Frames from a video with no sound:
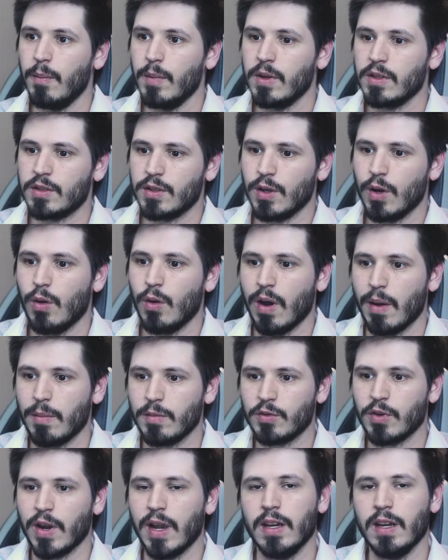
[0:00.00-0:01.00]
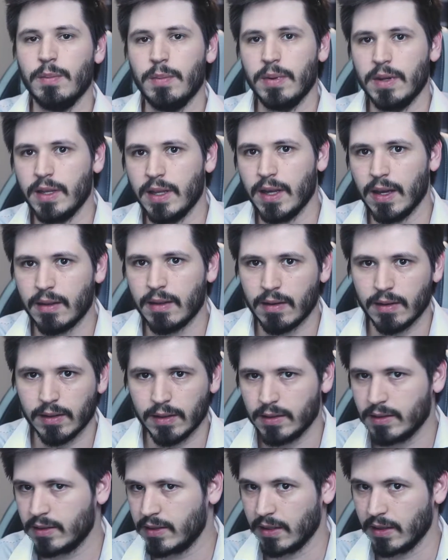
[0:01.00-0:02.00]
So I'm trying to put together a
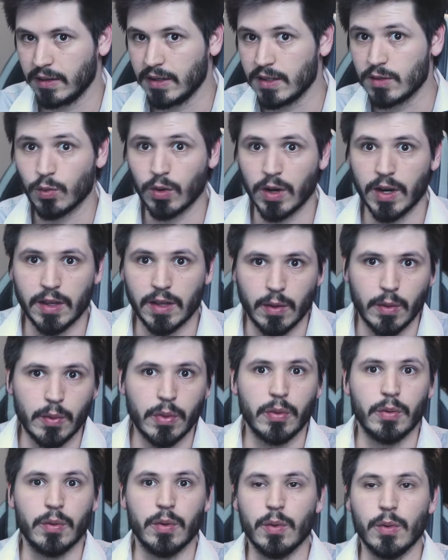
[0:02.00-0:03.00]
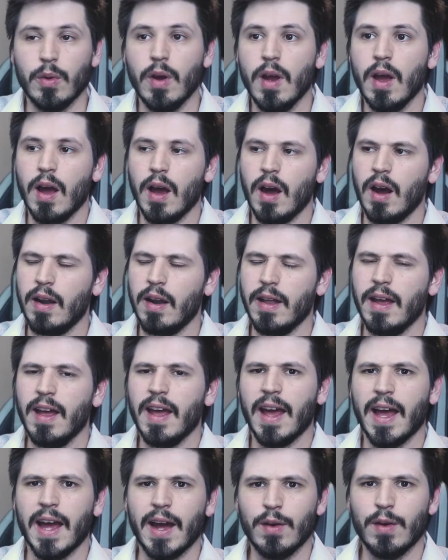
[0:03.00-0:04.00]
little series where I go through on
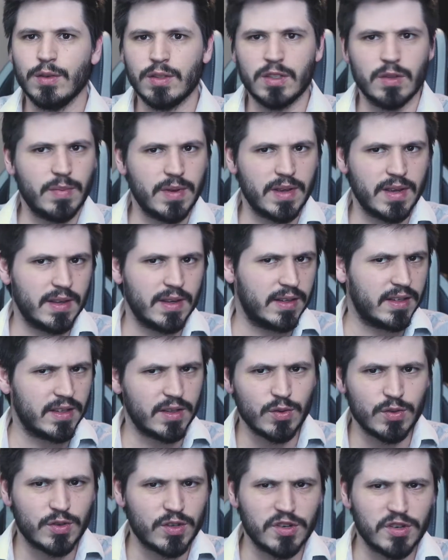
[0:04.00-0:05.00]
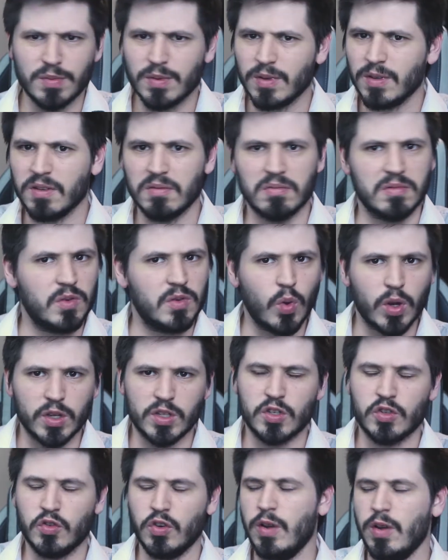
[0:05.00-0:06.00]
how to be a YouTuber,
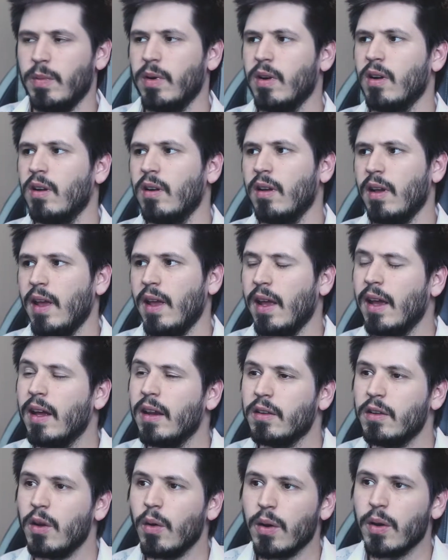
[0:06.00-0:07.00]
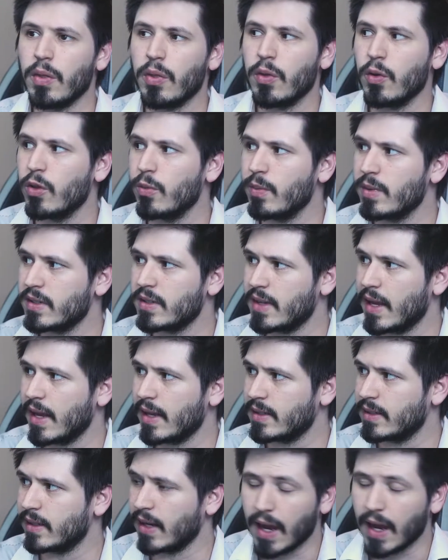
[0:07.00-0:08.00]
Twitch streamer, and going through the
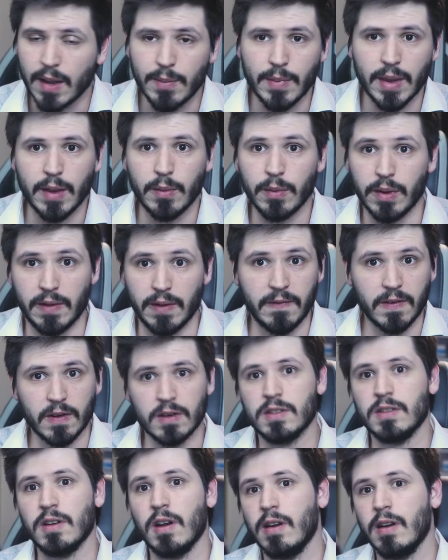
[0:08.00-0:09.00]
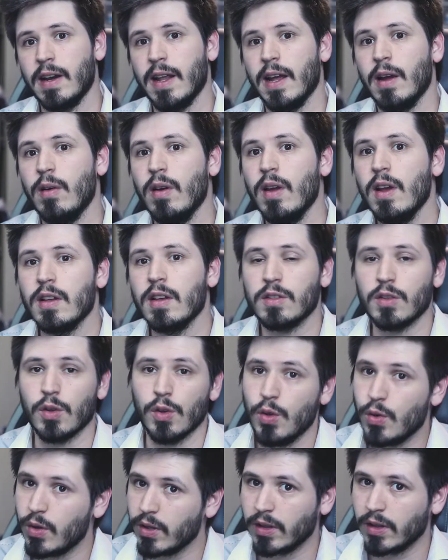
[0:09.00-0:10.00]
mistakes that I made when I first started out, so
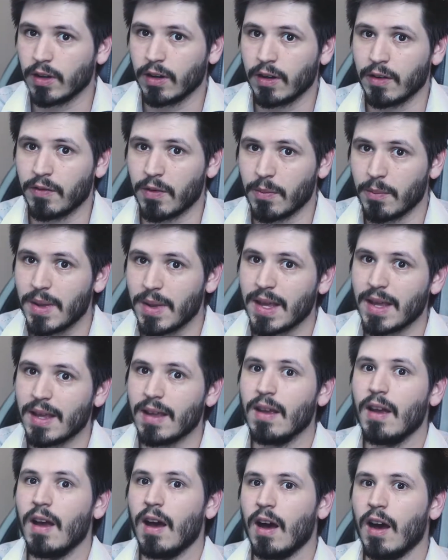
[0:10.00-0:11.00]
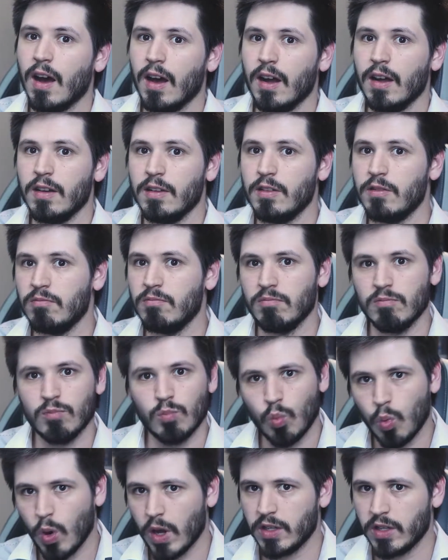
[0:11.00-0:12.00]
you can learn from me on
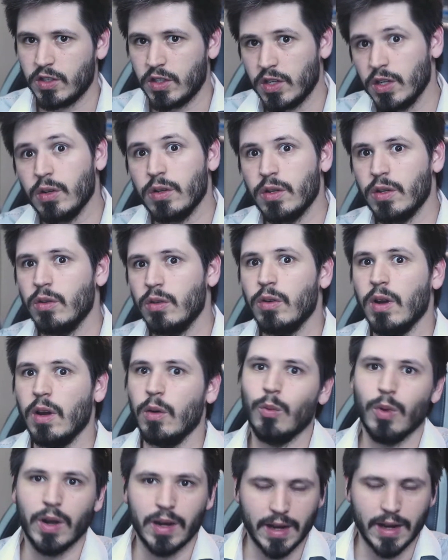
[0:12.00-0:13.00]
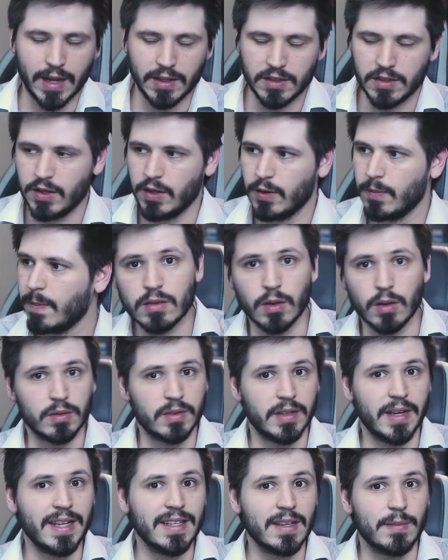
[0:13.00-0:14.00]
what to do and what not to do. So
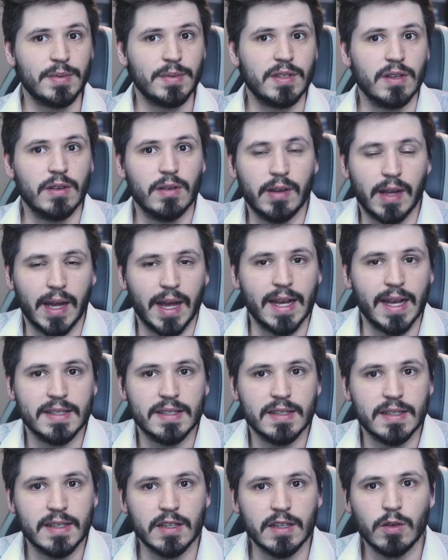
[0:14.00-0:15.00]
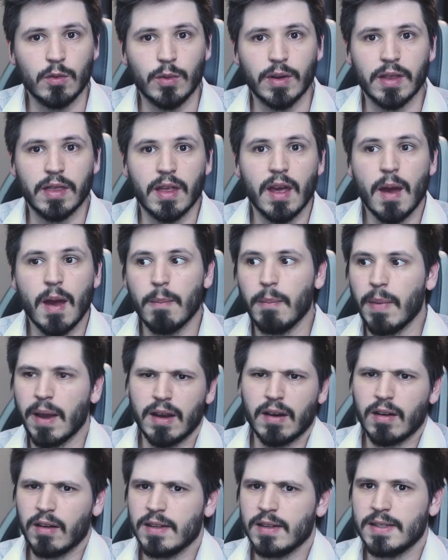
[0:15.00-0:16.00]
today's episode has to deal with my
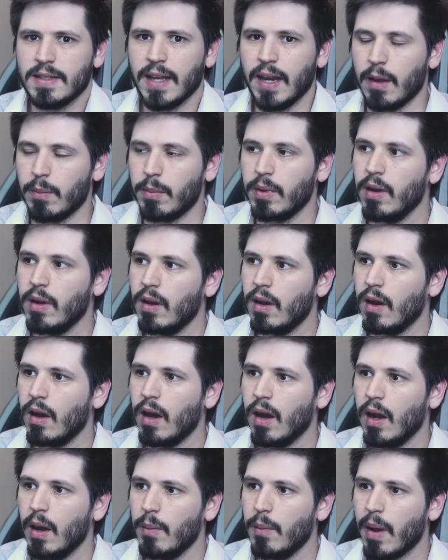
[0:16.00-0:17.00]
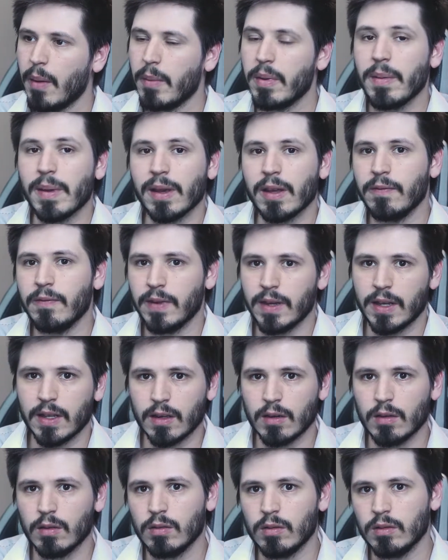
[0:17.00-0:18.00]
current setup. I'm gonna make a
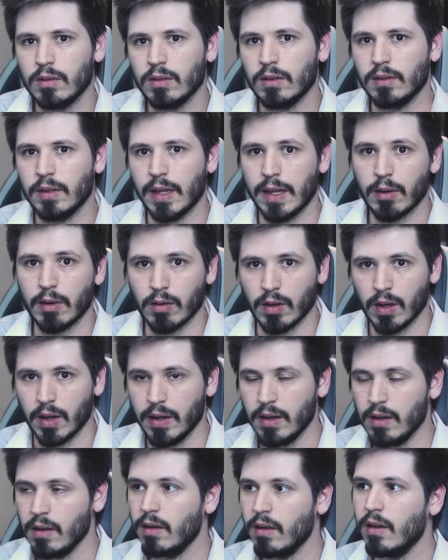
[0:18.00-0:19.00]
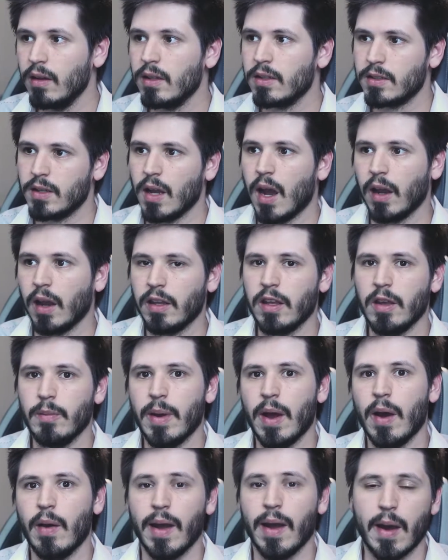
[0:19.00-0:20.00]
video later on talking
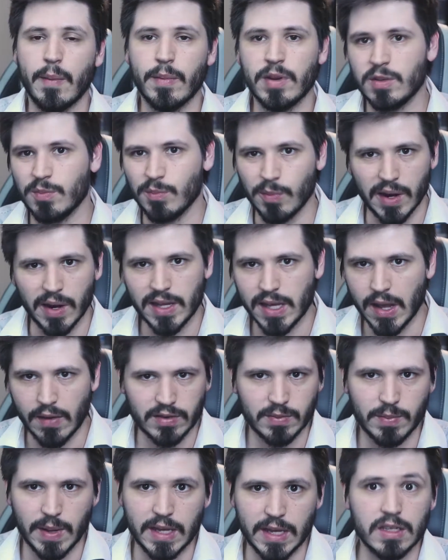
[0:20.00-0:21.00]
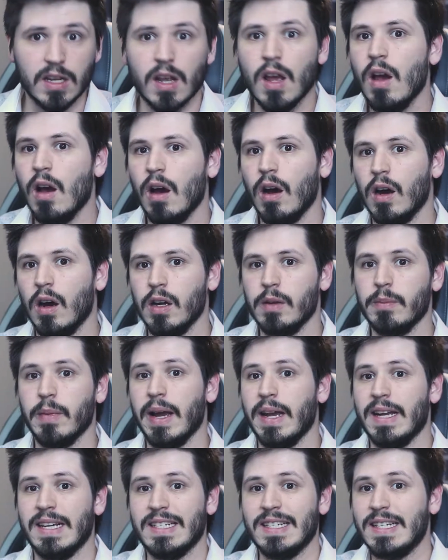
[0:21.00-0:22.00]
about how much money I've spent on my
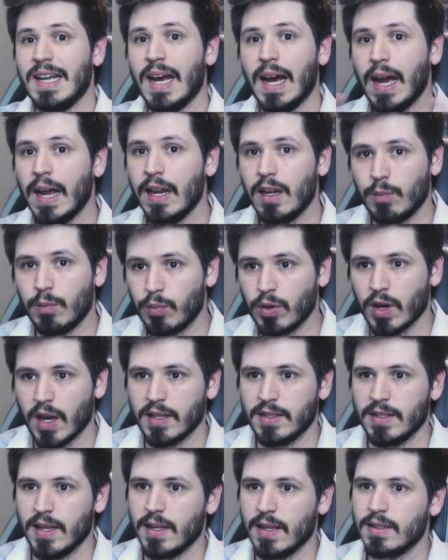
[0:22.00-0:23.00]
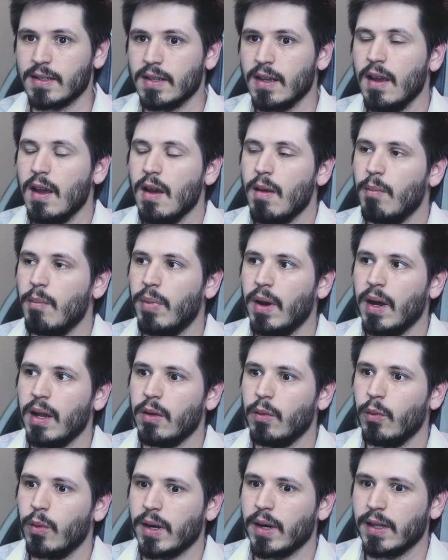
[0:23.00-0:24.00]
entire process. But
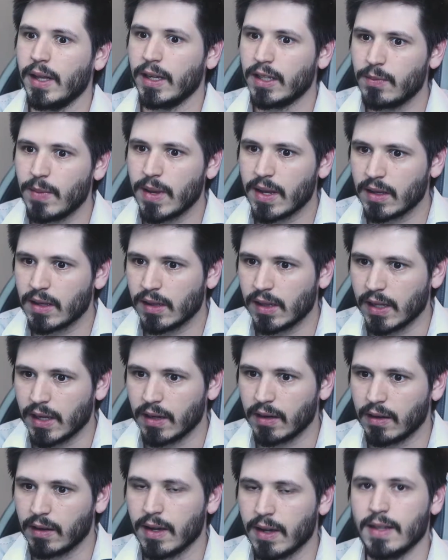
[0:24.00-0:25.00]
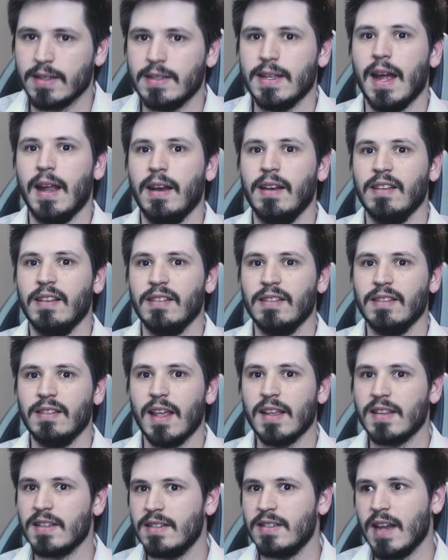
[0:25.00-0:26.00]
what I'd like to make clear is that
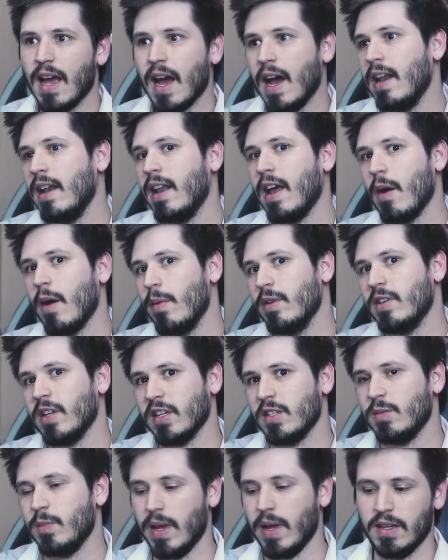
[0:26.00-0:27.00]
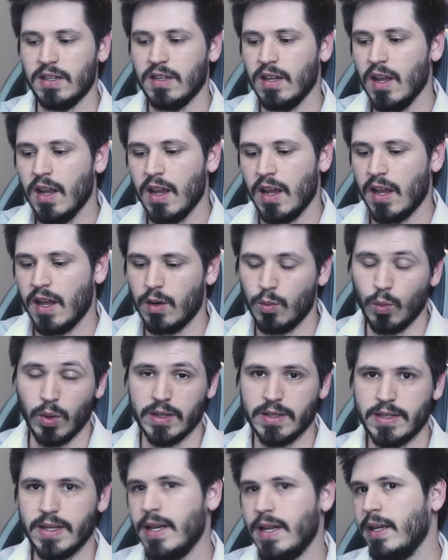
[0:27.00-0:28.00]
this is not how much I spent in
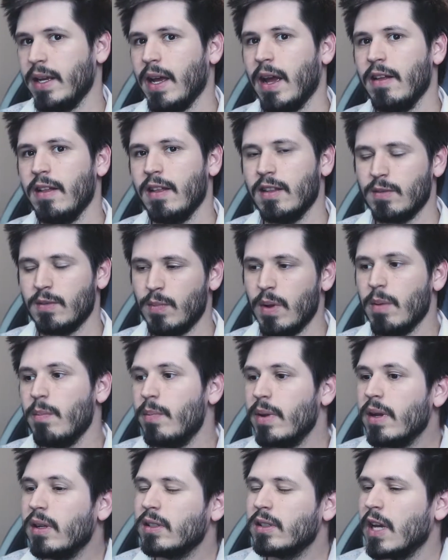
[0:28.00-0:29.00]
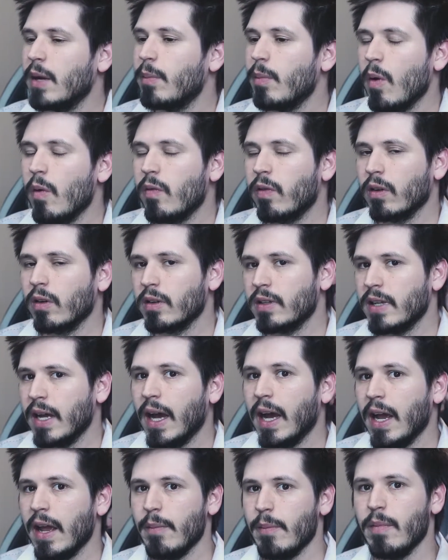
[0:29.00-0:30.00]
one sitting. It's been built up over
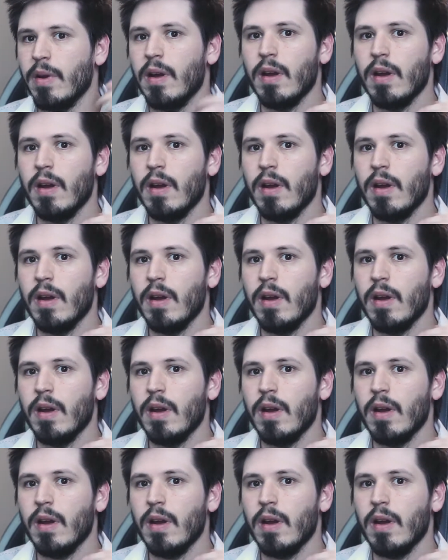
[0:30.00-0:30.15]
time.